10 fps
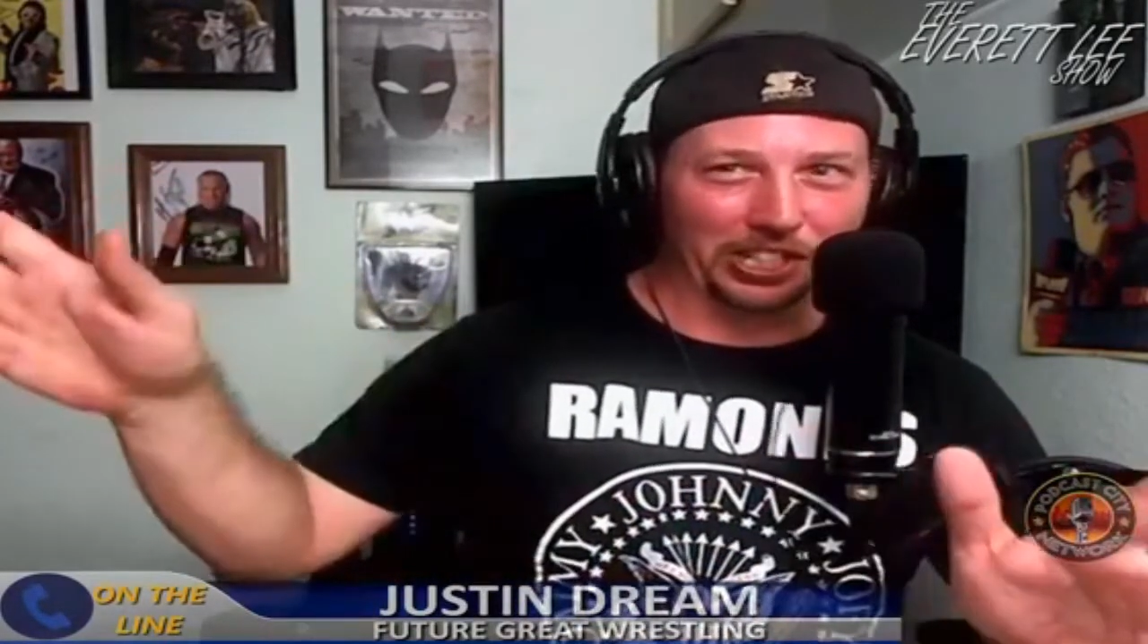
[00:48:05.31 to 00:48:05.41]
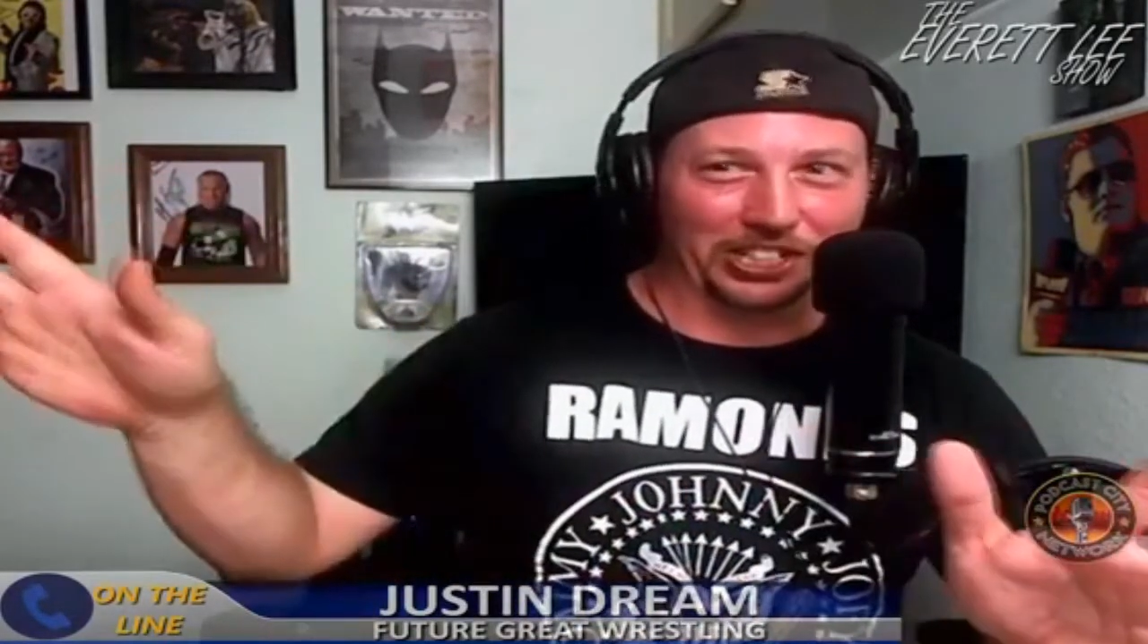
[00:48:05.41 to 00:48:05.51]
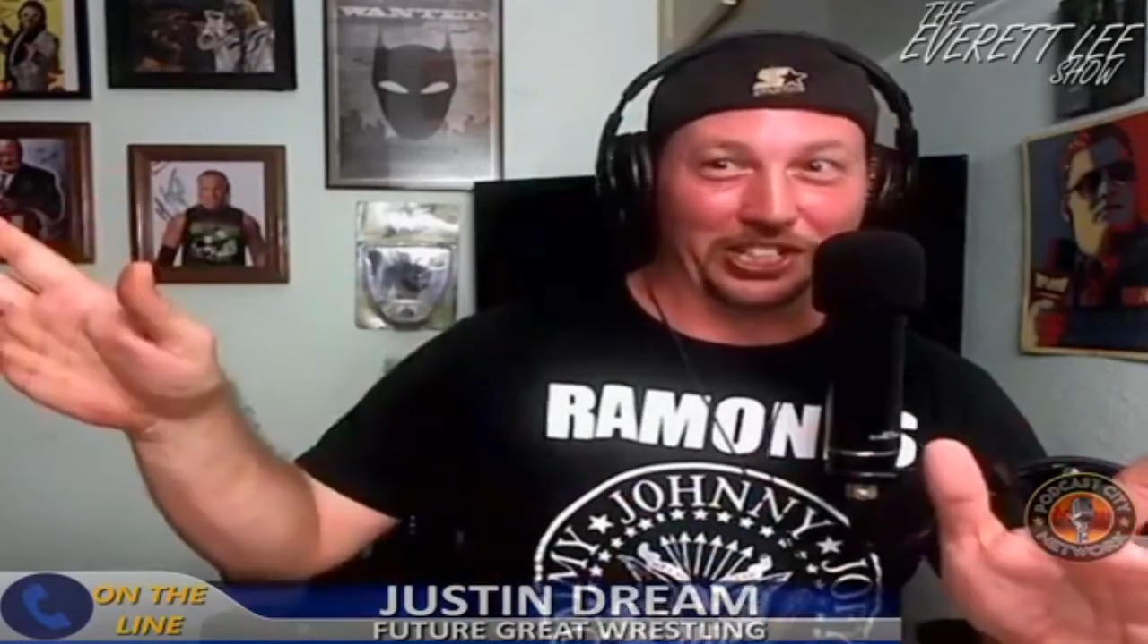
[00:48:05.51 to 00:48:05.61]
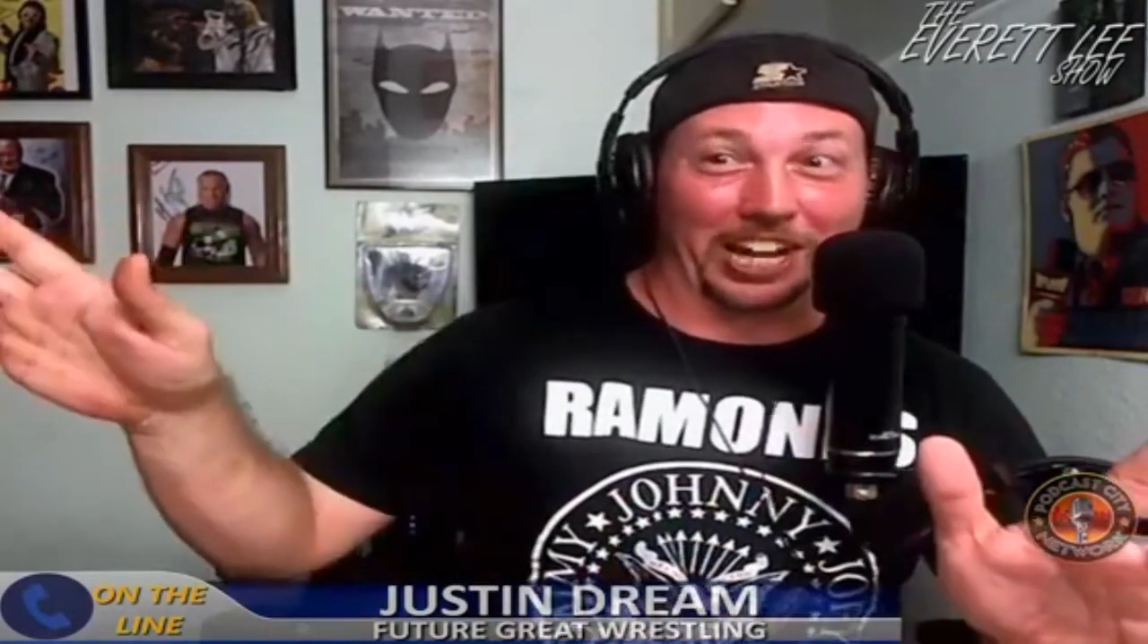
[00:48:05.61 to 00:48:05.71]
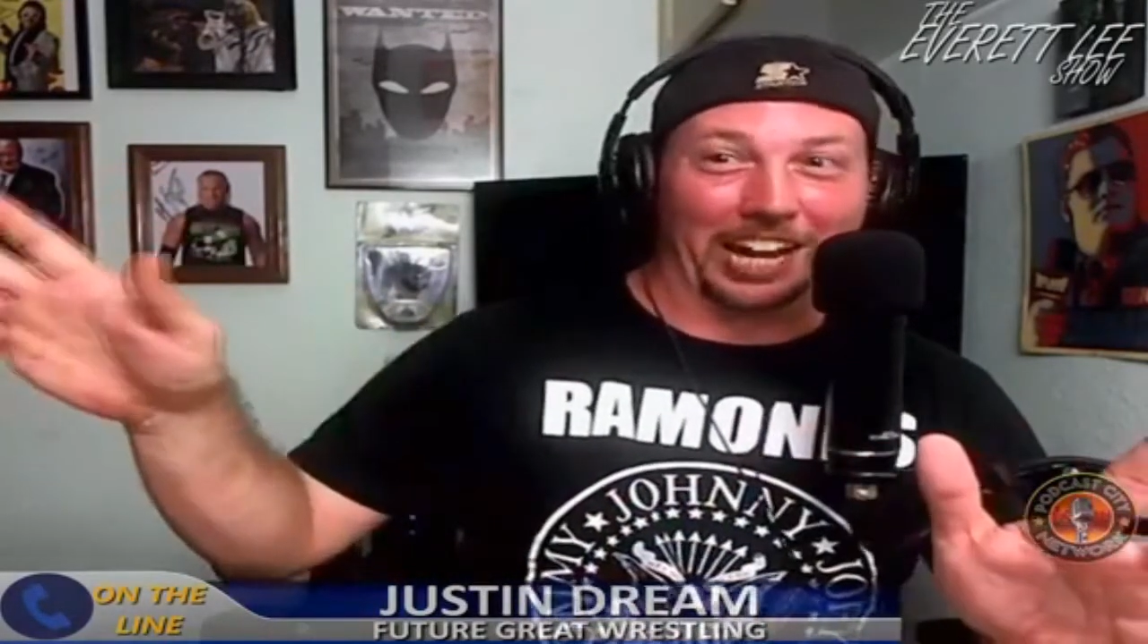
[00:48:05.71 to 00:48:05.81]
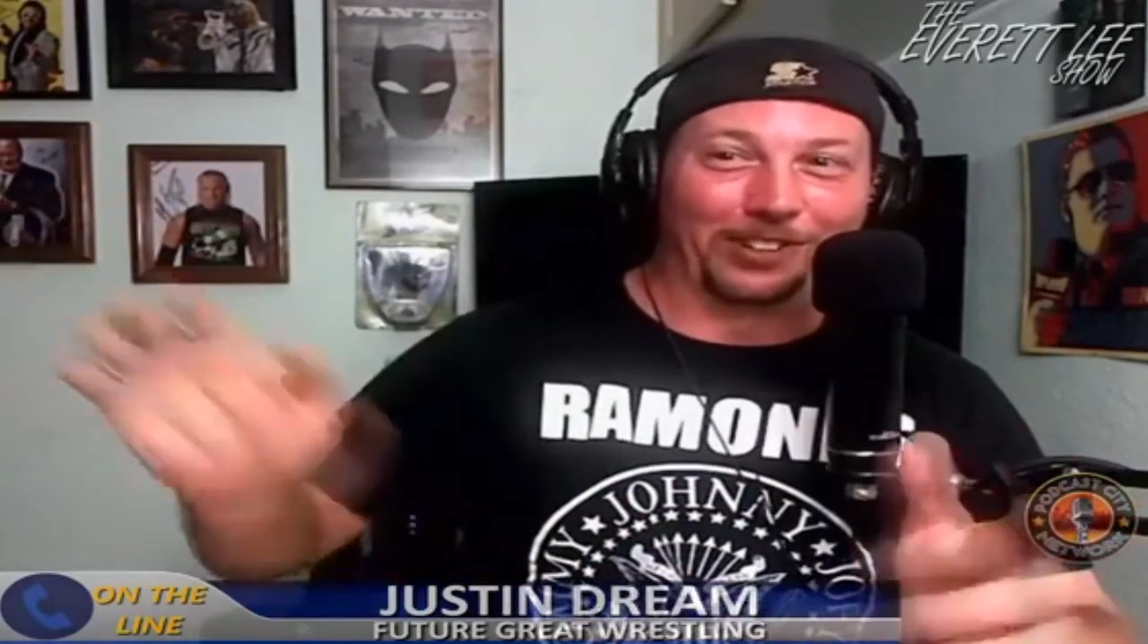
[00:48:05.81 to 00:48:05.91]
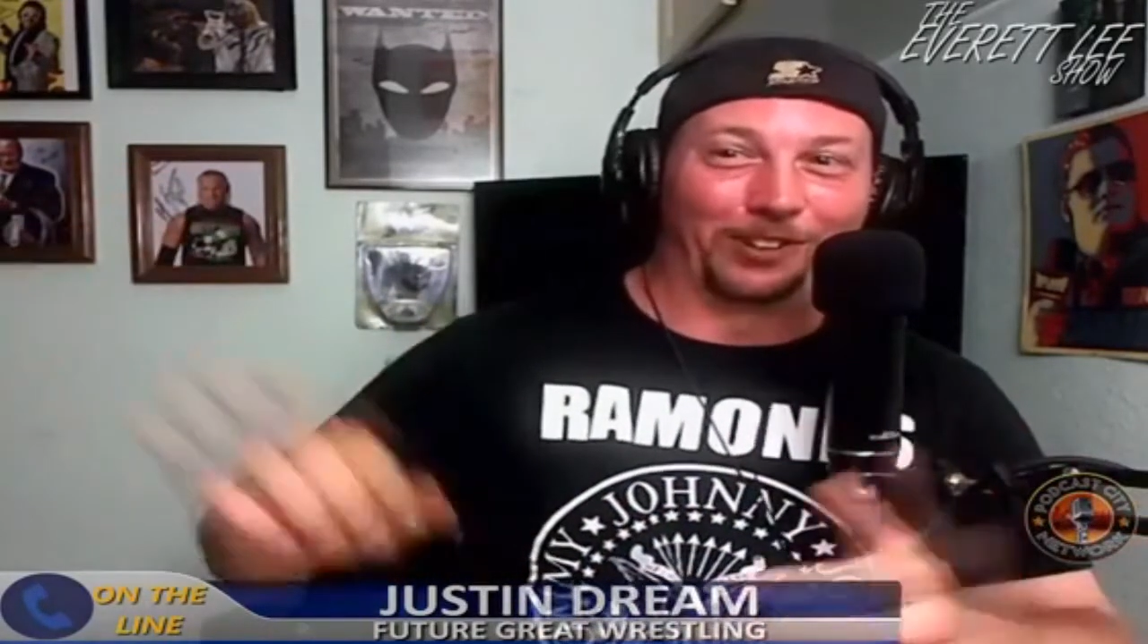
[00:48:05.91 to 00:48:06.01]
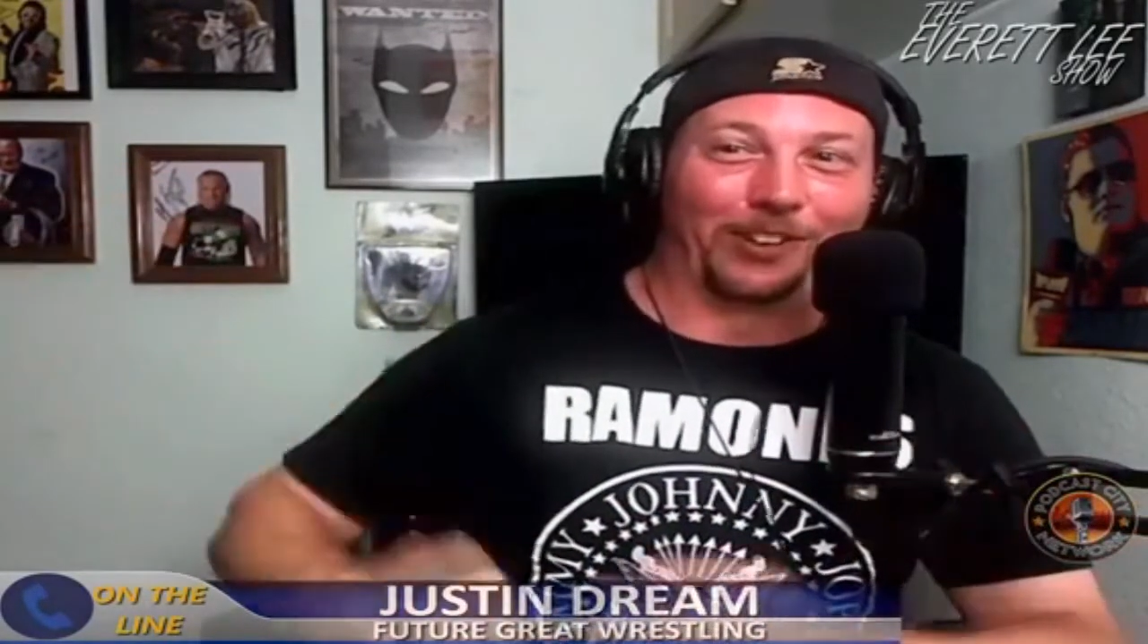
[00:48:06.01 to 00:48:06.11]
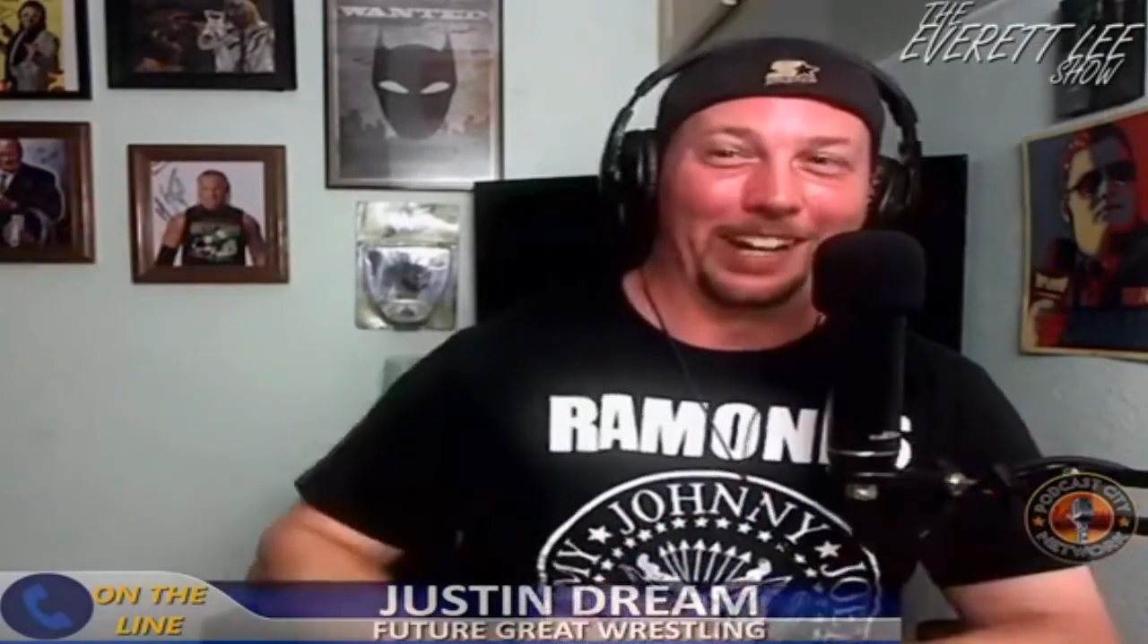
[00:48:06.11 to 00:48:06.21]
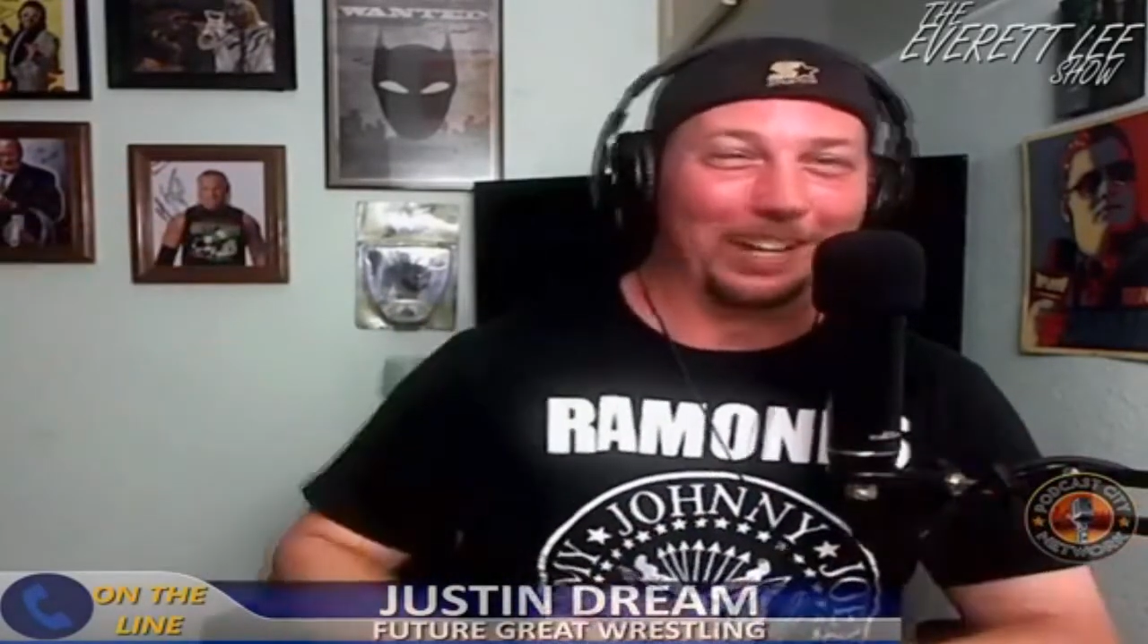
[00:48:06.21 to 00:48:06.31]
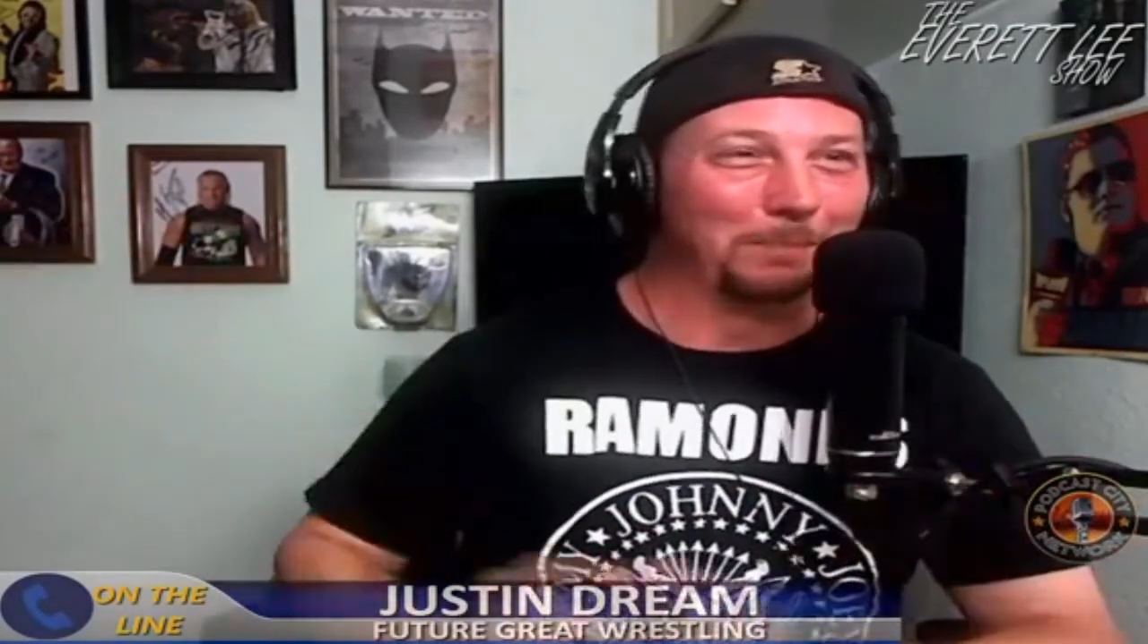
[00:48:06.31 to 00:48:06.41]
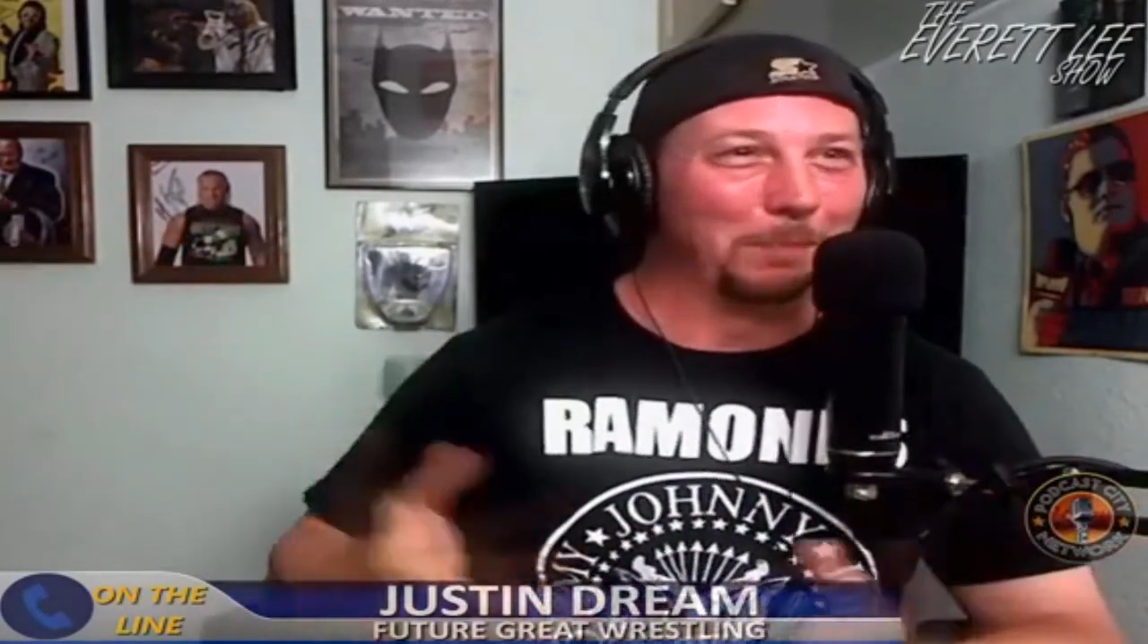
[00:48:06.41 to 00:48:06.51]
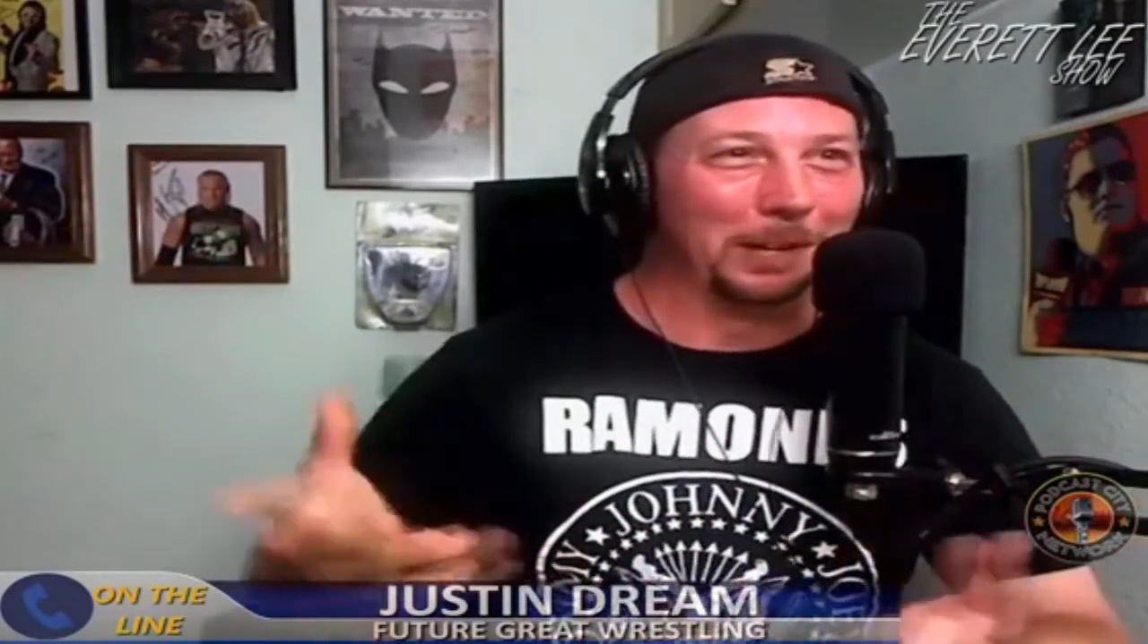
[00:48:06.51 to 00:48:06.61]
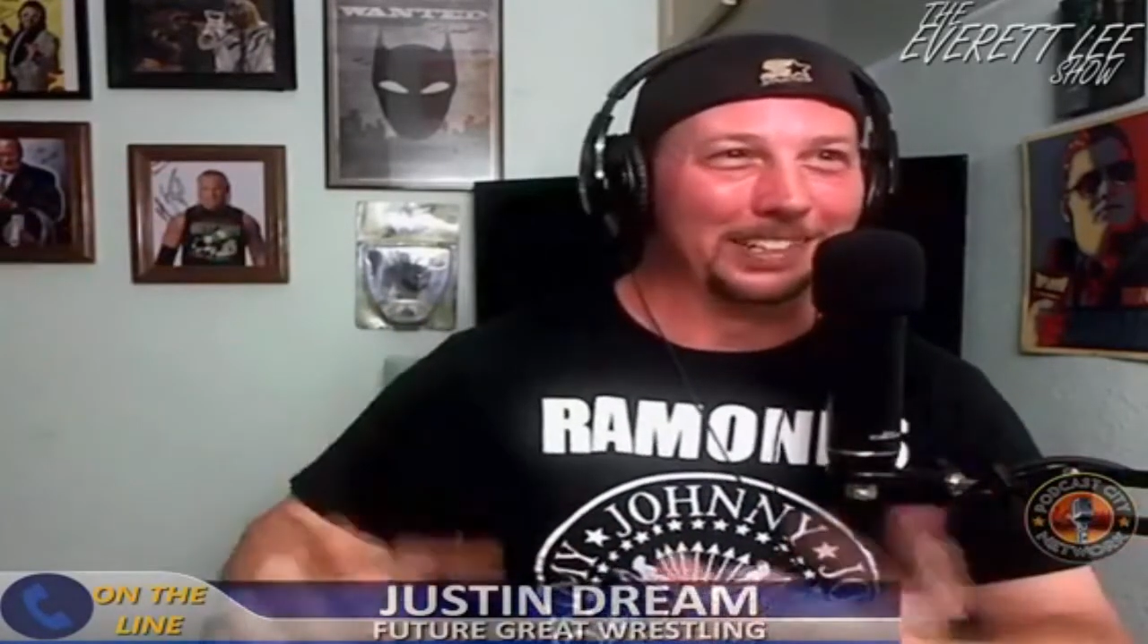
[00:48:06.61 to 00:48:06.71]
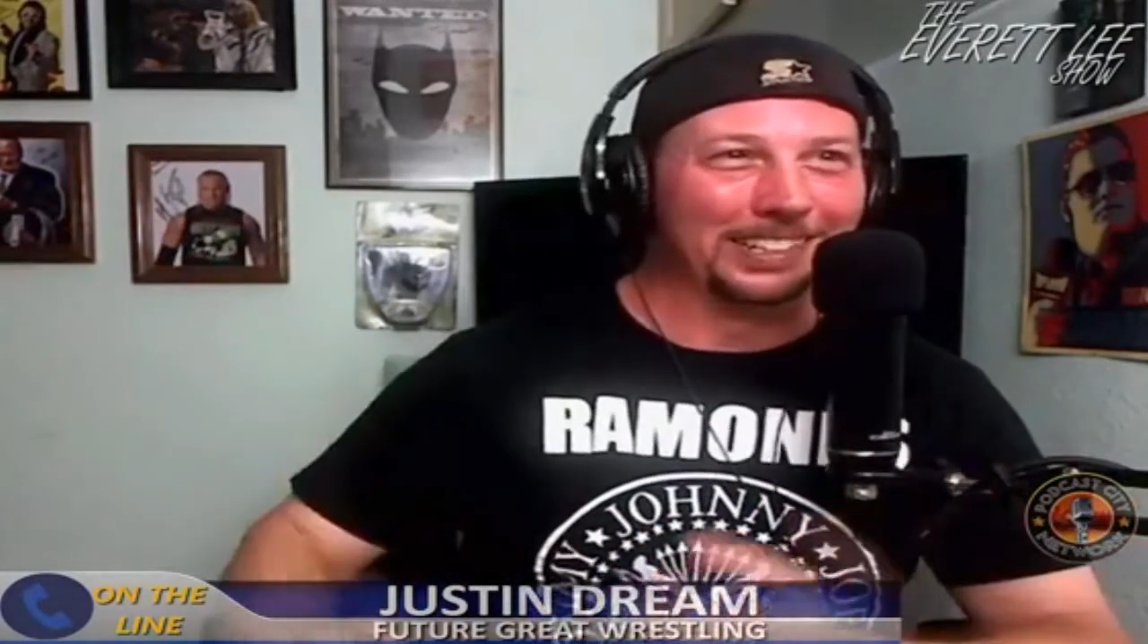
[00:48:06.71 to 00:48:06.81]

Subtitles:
exaggerating, but